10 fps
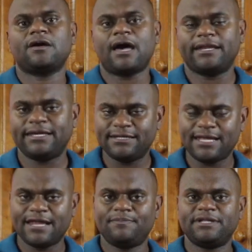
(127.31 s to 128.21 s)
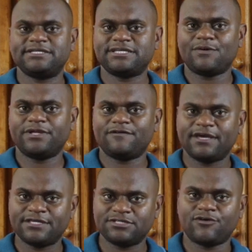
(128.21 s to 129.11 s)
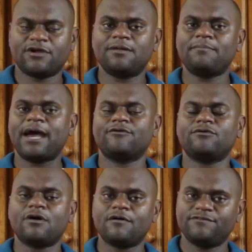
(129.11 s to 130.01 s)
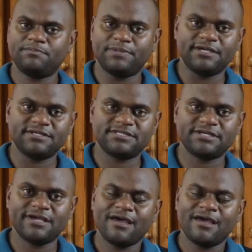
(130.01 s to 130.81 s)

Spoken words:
and in that place I would give a historical background of the place,